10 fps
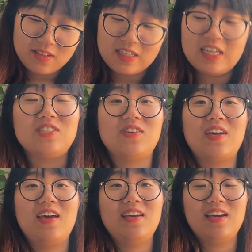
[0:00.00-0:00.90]
It's
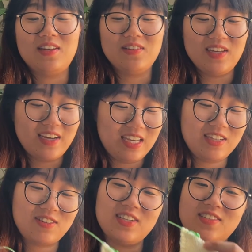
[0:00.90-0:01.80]
okay. I don't think I
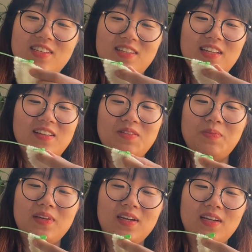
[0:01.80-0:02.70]
increased it at the
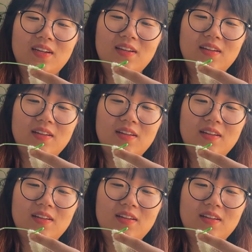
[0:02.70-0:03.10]
beginning.